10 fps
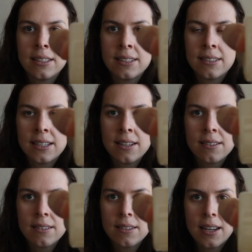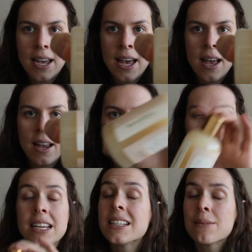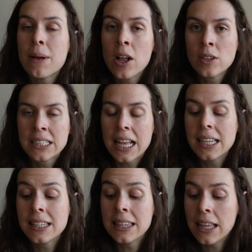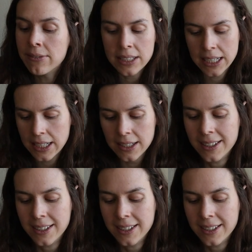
this scent, and it smells lovely.